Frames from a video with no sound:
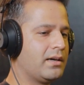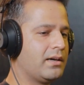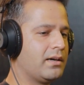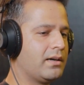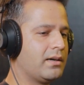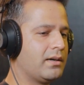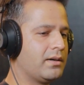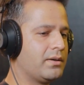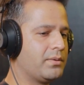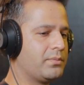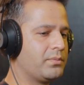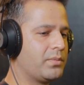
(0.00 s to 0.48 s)

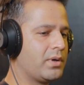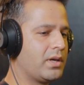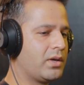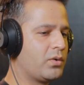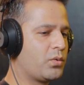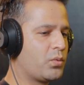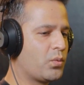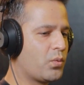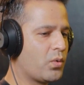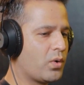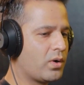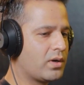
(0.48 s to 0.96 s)

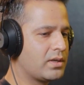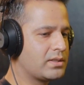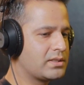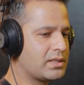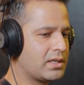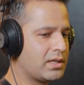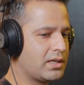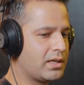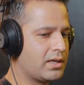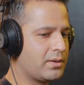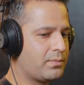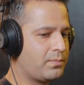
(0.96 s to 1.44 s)
It
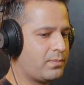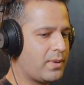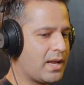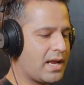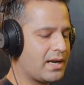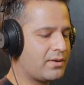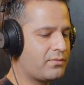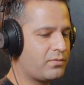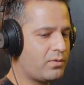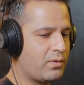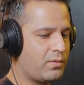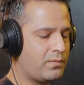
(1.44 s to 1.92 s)
was a
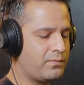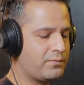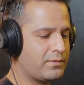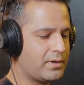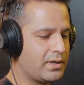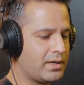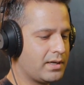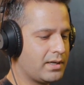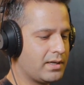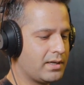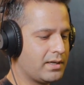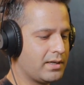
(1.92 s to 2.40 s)
platform
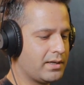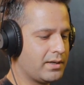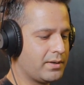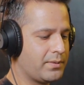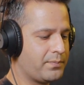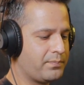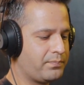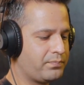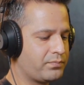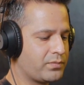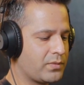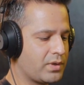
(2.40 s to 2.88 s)

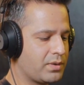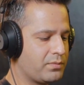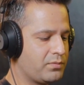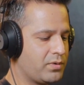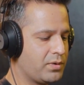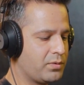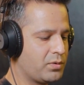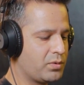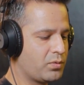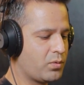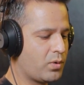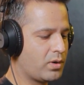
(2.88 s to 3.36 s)
where
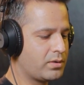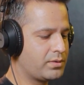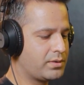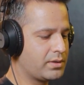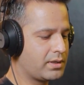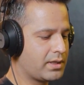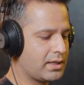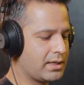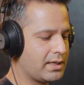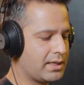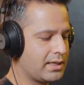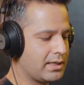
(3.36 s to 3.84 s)
we would want
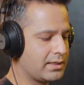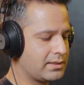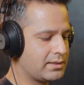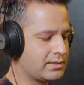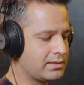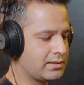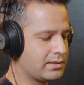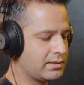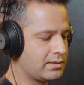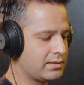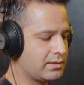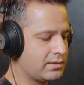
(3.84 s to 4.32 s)
to
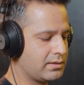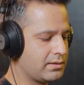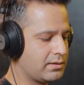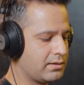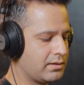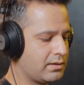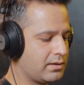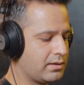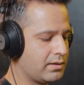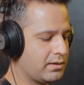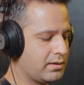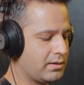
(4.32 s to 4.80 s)
connect.
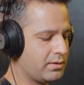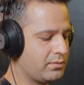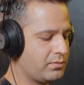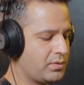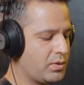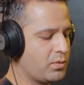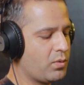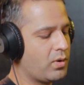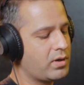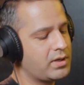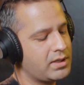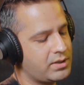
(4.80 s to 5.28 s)

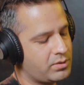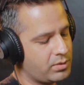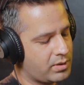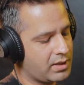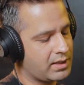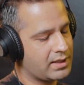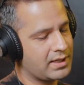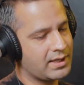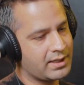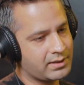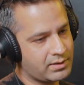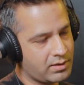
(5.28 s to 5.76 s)
We wanted to
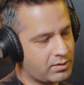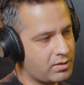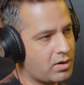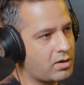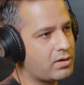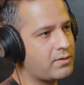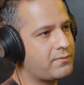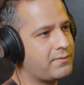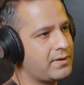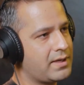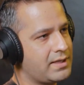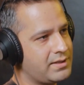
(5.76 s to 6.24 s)
connect a
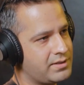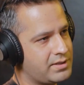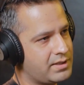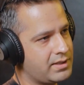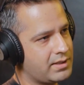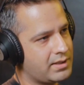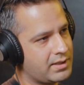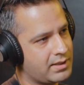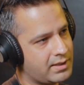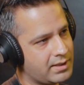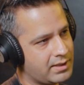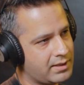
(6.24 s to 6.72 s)
lot of
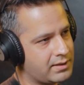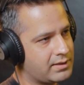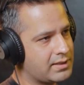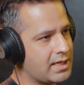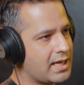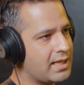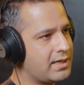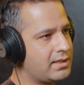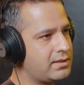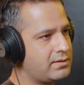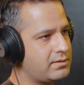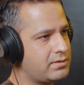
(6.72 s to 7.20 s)
engineering
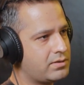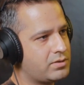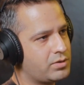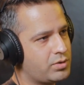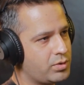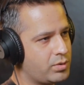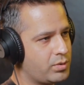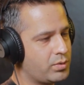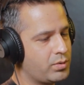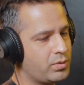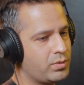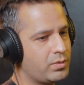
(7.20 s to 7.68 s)
talent
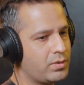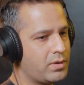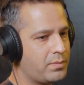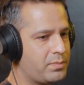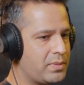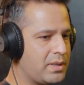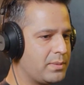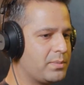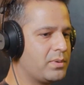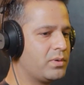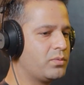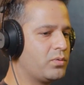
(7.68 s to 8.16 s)

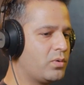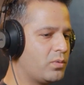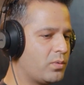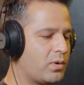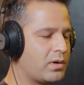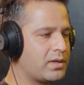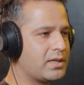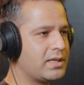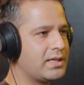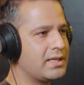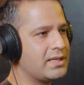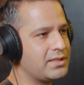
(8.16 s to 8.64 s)
to people who
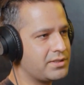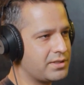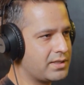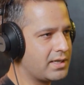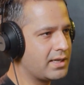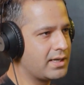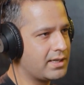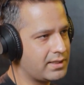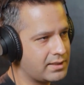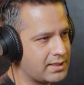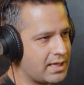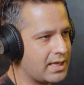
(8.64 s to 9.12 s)
wanted
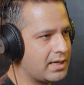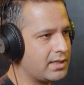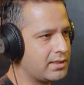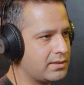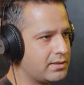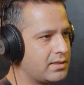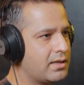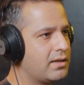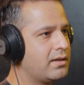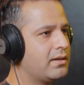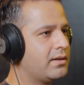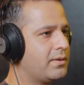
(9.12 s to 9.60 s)
engineering
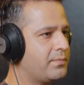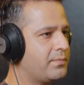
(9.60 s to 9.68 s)
talent.